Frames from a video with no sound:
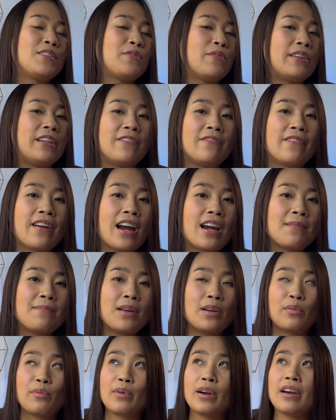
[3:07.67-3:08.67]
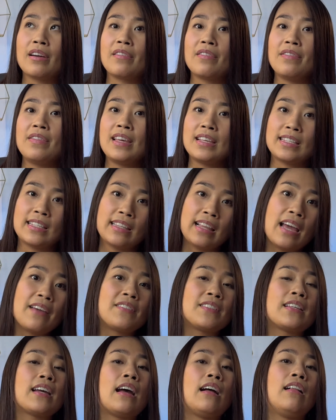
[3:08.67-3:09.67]
to an environment where this
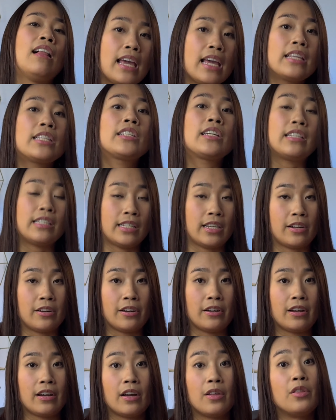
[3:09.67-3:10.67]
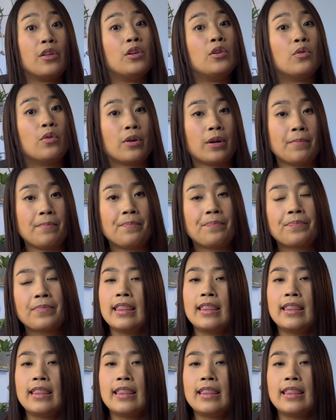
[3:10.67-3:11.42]
lifestyle is considered the norm.